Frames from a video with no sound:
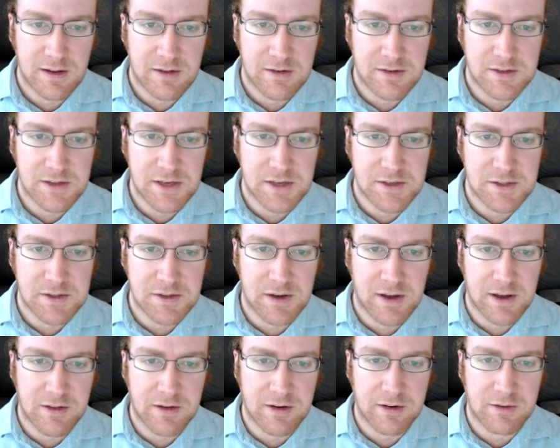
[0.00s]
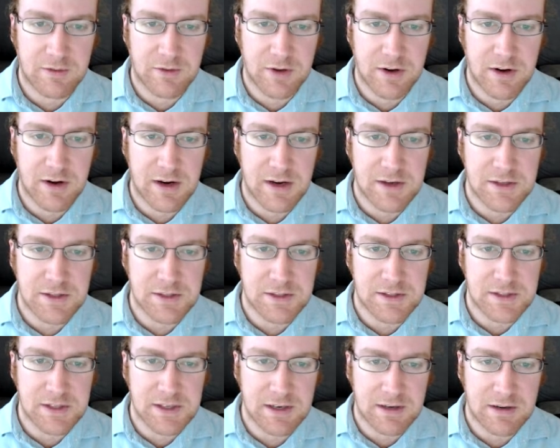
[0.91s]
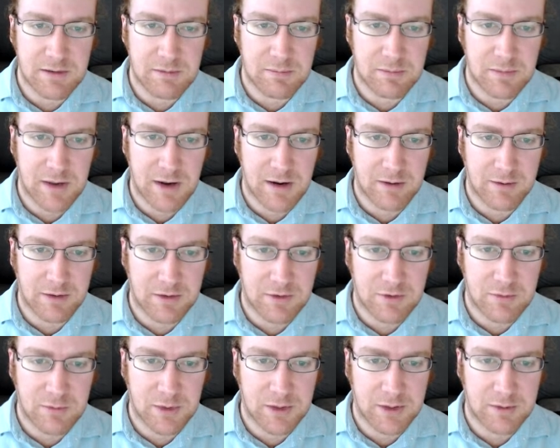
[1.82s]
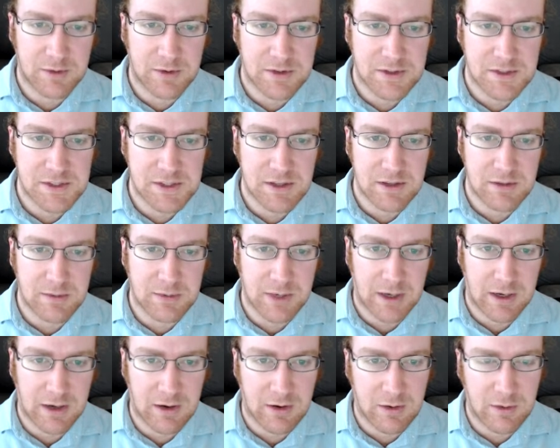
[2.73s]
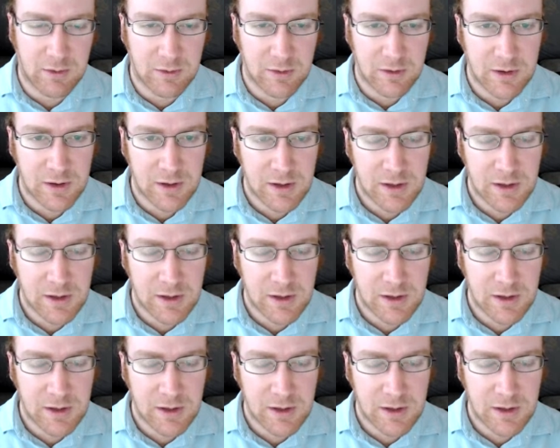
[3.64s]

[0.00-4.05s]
There's also other variations that I'm not really familiar with. This is the only one I know.